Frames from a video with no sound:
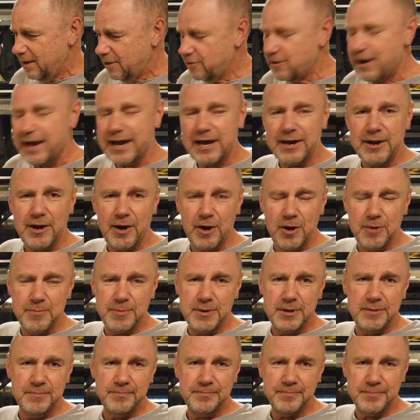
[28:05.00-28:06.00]
crack it
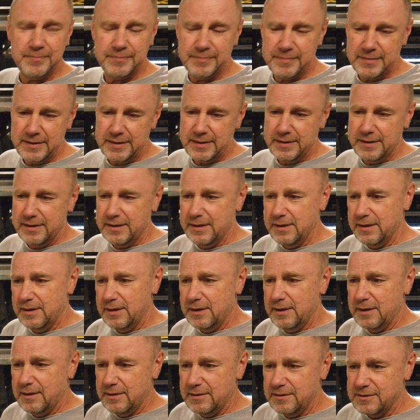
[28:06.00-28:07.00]
open.
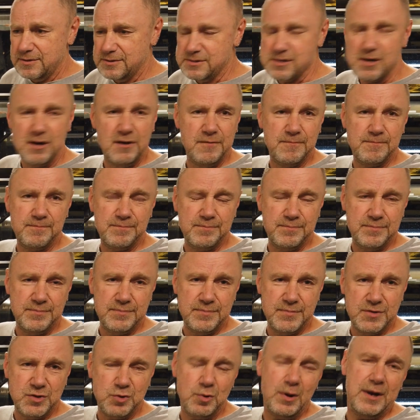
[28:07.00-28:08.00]
So
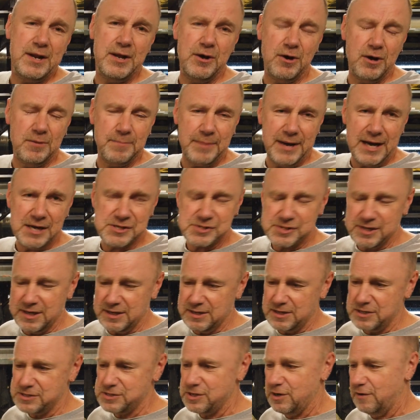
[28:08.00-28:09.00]
20 odd bucks to
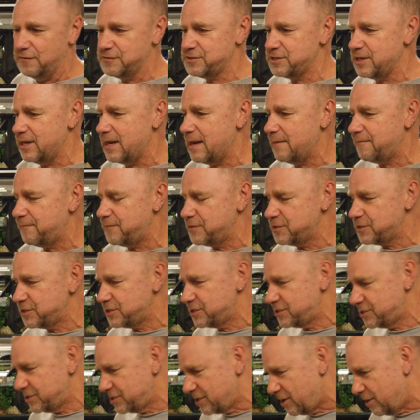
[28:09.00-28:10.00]
get yourself set up for
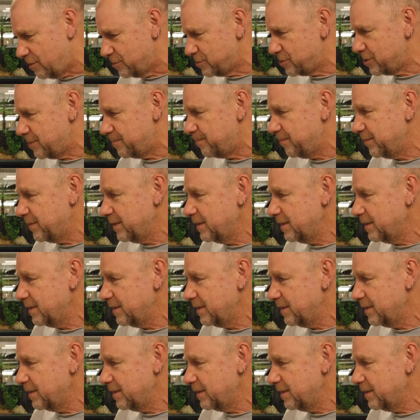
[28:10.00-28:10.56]
salt.